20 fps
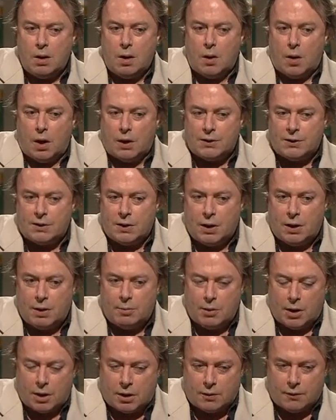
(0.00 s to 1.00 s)
No, I say
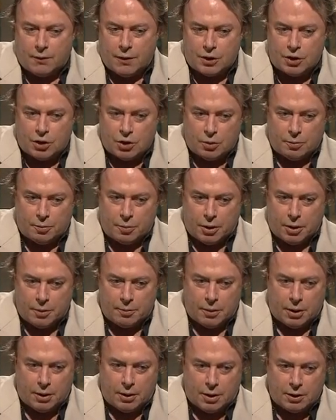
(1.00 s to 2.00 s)
in my confessional
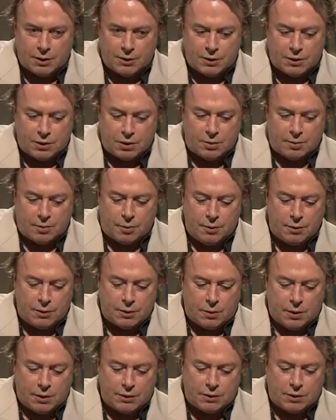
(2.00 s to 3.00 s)
bit, my answer to the
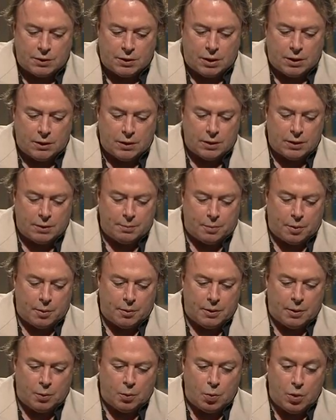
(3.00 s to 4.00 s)
Proust questionnaire, that
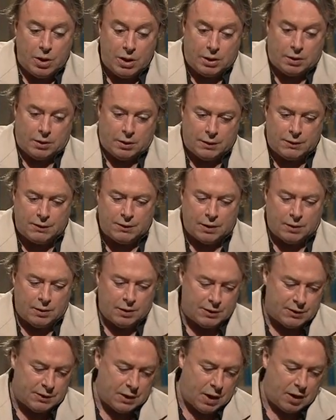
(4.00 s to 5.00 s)
probably the weakness
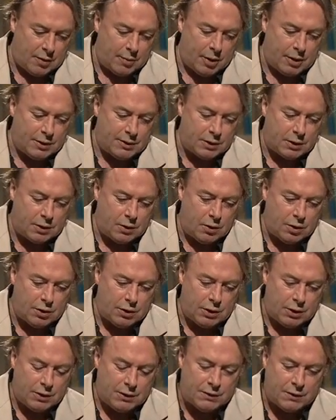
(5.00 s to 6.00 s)
and the sign of my
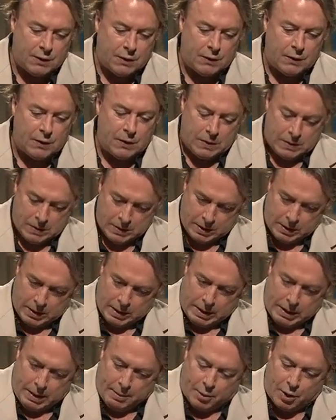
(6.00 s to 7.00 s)
insecurity is that
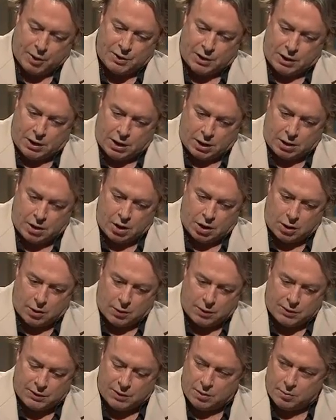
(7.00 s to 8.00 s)
because I like
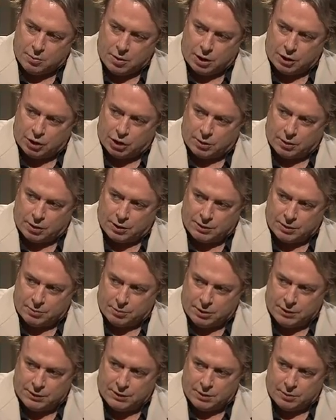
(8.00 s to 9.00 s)
arguing so much and because it
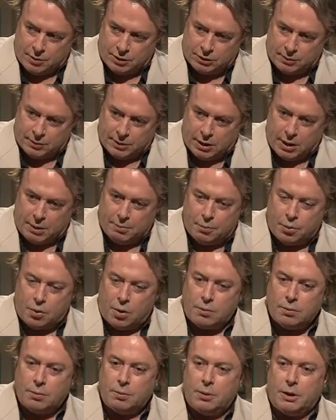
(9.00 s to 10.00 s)
means so much to me, I
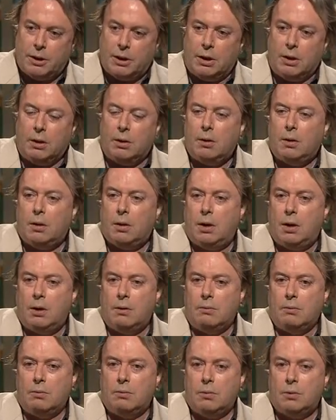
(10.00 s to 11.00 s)
probably,
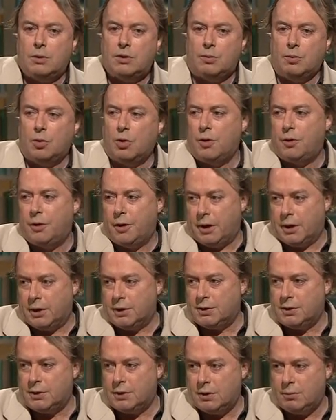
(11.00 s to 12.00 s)
in small
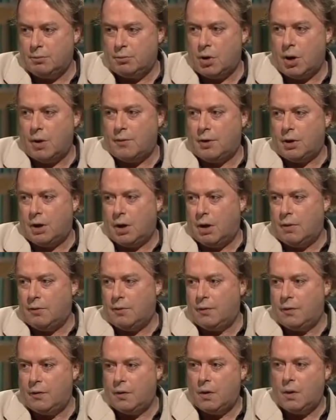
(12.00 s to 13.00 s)
things in private
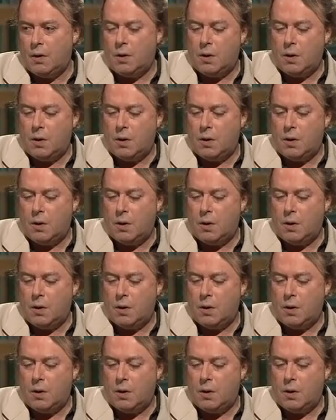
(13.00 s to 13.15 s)
life,